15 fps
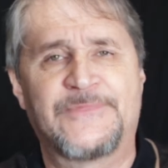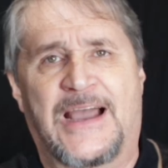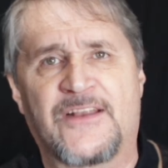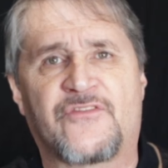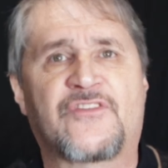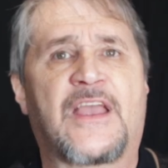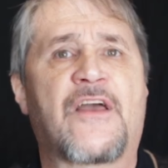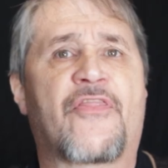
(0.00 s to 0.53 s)

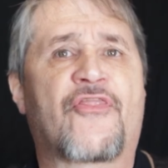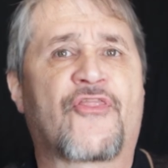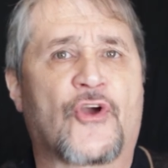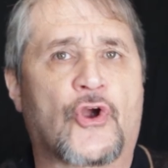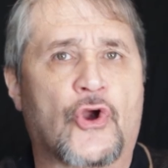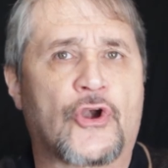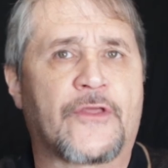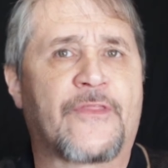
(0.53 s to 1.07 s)
I'd say, a
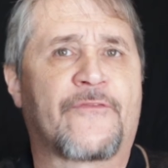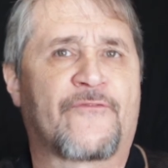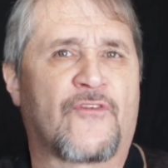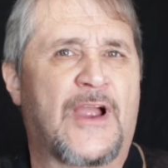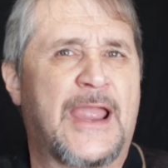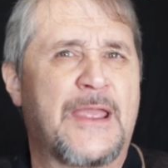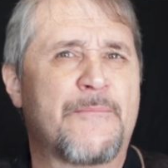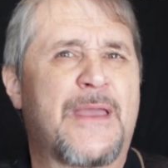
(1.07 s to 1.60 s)
third of the
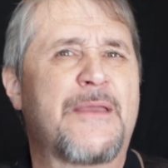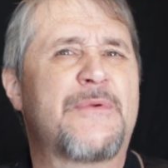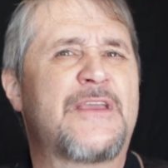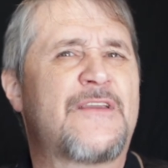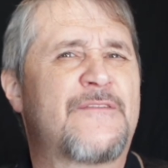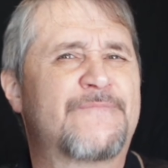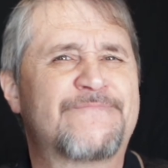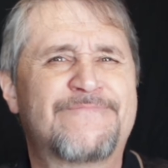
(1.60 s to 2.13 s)
frame,
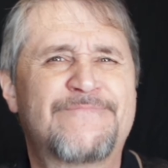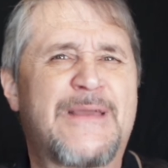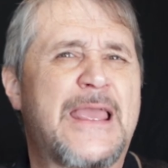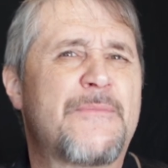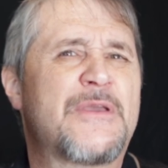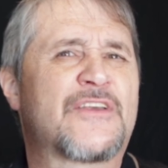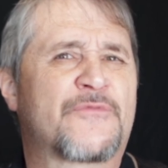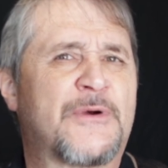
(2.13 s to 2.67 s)
maybe
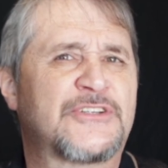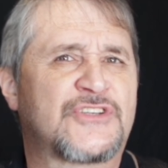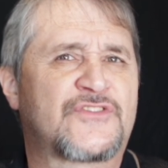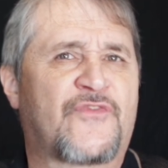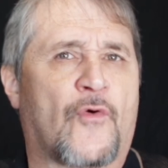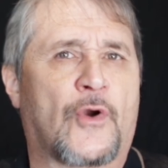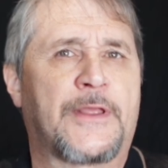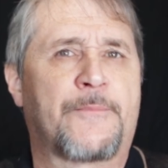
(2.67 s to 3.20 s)
as much as
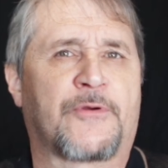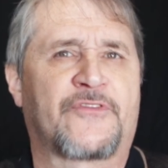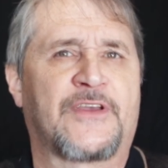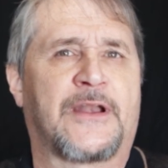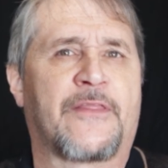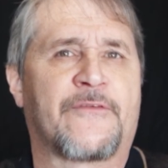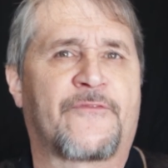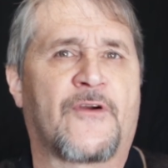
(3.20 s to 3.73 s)

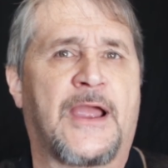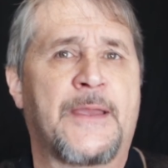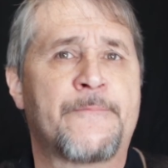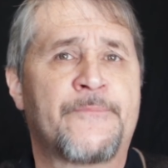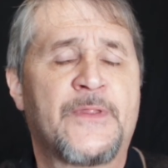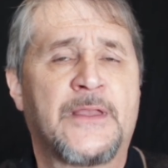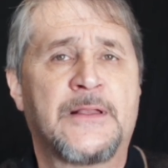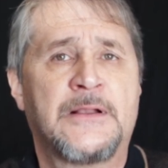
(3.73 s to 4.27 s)
40% of the frame,
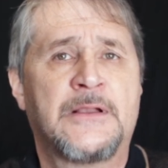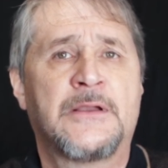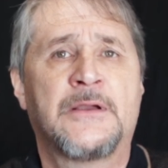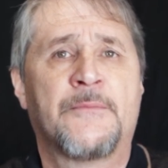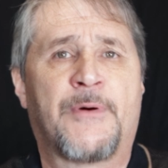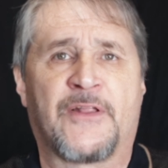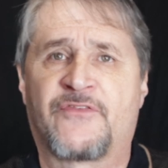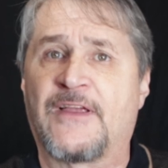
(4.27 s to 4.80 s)

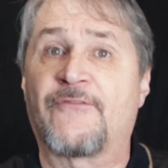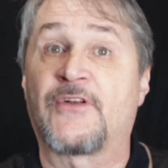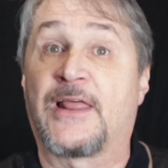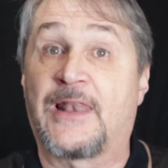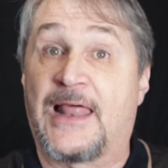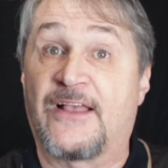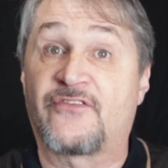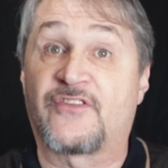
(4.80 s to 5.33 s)
but it's definitely
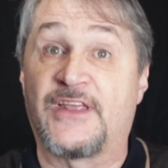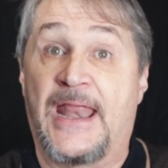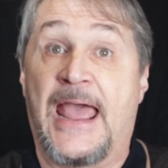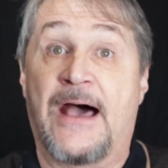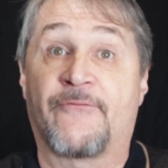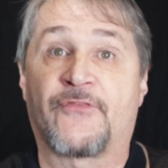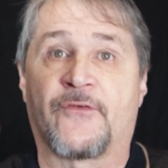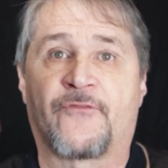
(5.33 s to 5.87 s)
less than
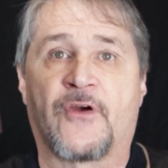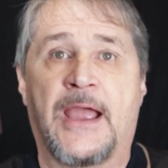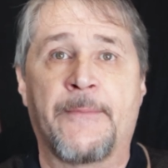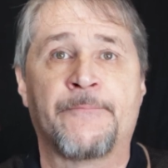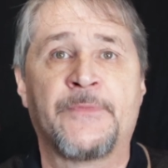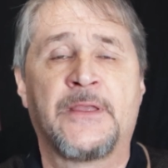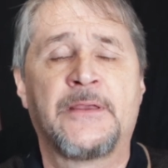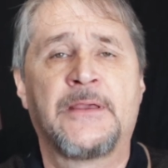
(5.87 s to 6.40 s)
half the
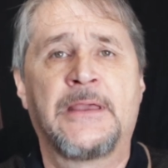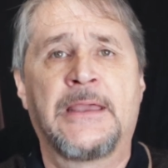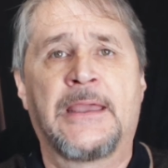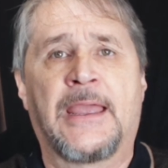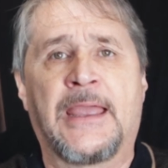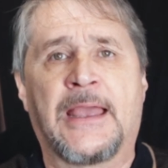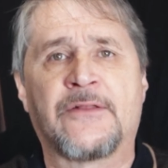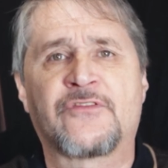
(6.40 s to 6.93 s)
frame.
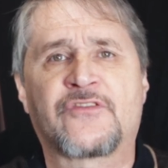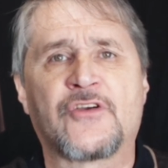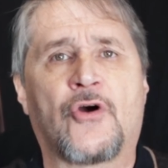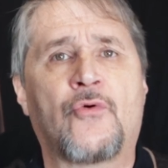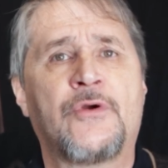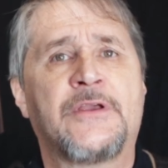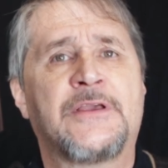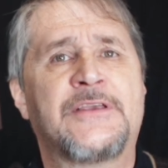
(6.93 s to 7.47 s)
And
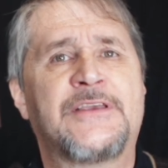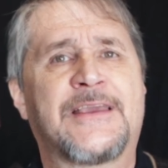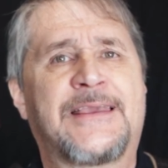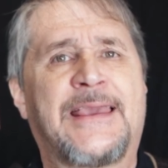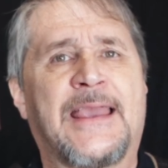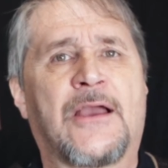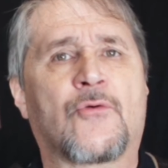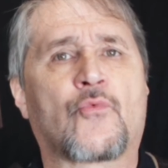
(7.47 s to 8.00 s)
so you
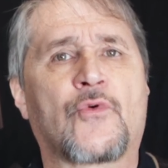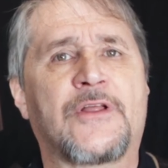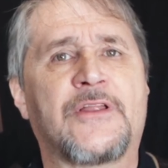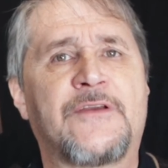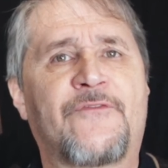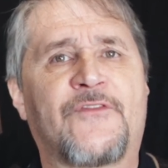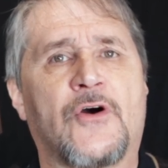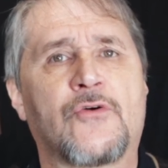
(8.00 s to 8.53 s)
can't
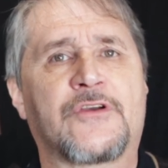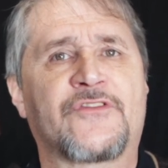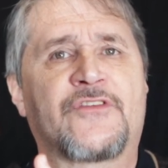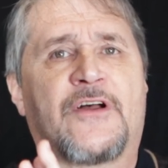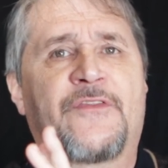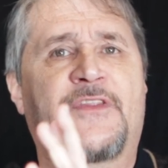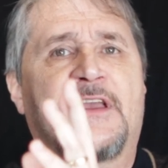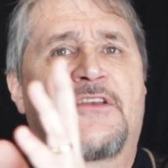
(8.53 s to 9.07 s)
really focus
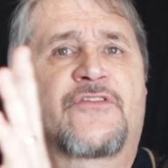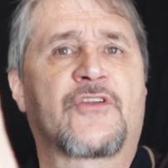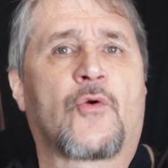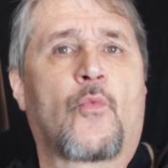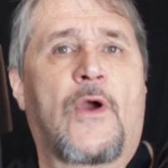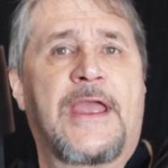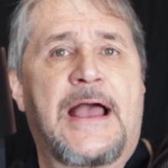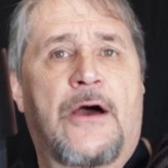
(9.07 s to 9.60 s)
on things that are
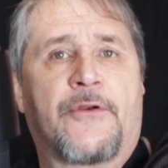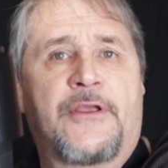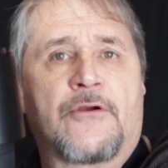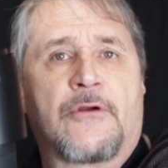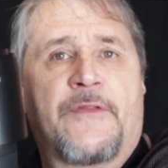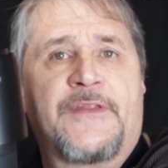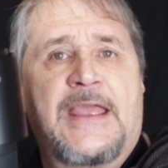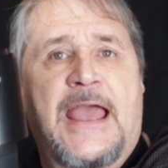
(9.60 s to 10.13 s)
way out
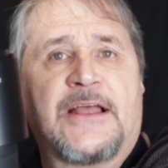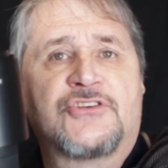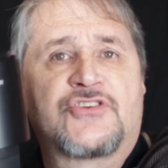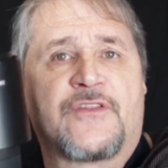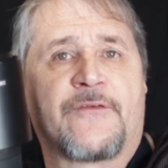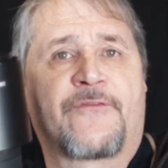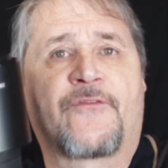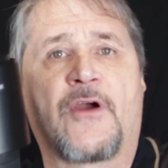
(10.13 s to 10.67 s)
here on the edge
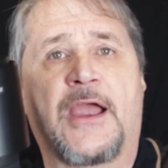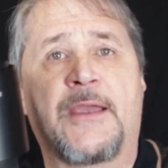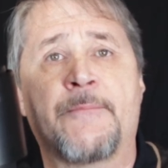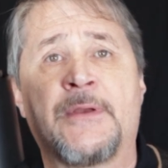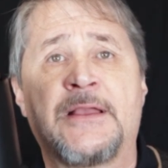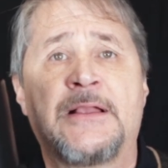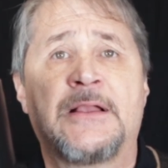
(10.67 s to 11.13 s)
of the frame.